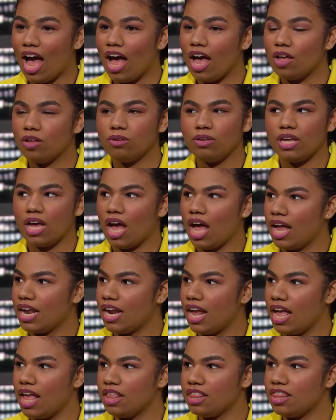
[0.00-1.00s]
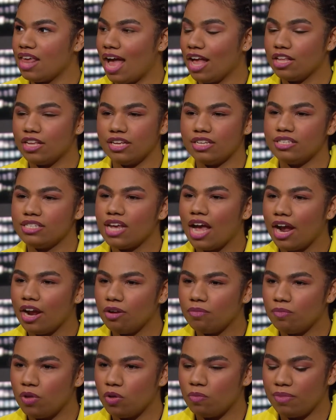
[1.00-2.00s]
Oh God, that
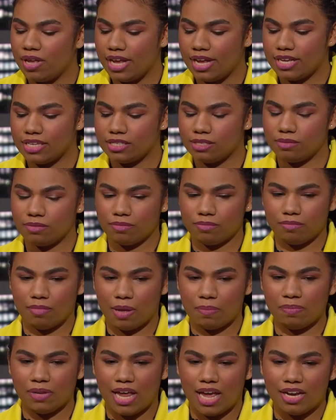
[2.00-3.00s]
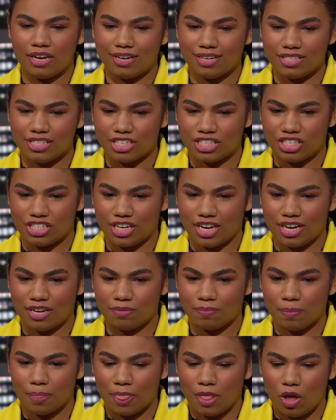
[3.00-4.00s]
entire moment is my blind
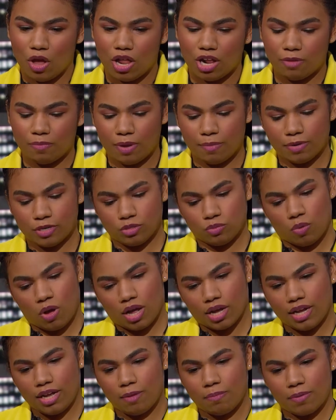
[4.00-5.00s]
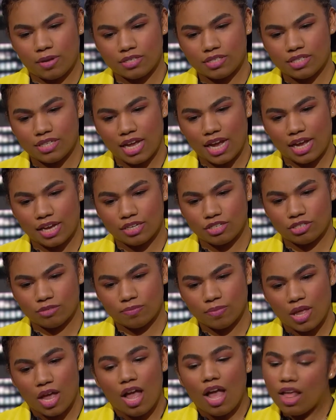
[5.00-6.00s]
audition. All I remember is walking up on stage
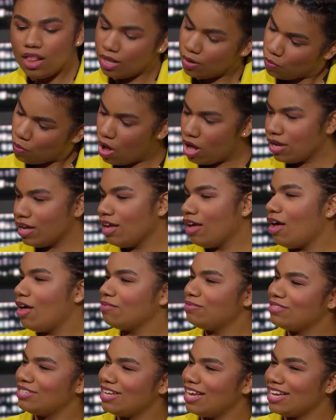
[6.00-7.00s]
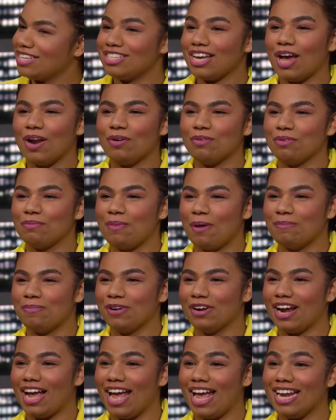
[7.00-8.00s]
and then walking off stage. I don't
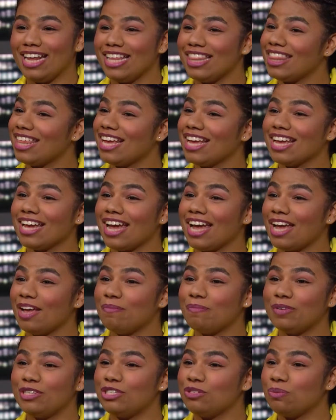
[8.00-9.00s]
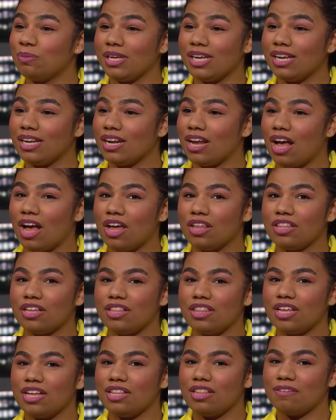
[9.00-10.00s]
remember anything in between other
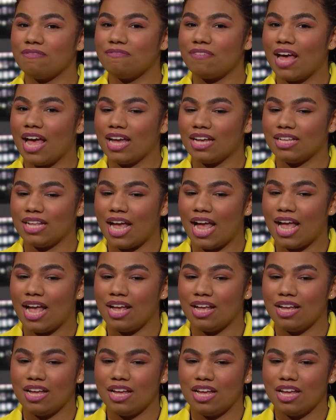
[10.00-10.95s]
than the fact that